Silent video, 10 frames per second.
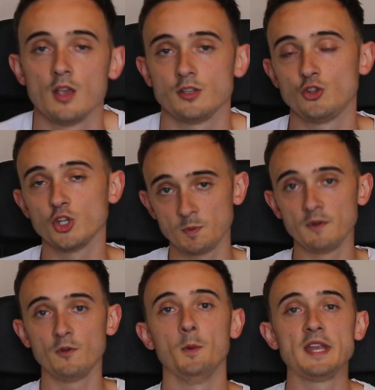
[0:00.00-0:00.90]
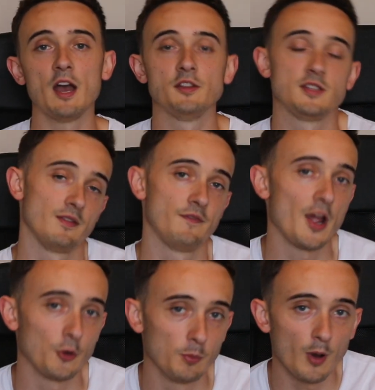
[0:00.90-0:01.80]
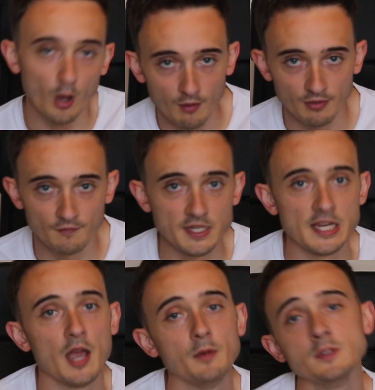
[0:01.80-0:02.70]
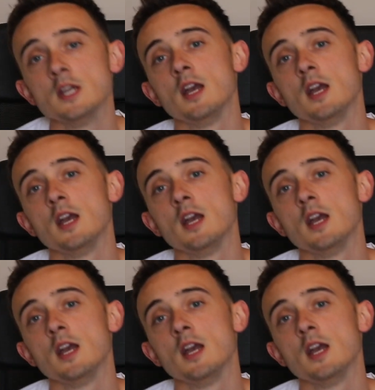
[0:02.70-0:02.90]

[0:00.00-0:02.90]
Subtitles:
So just before we get onto the final part of the video,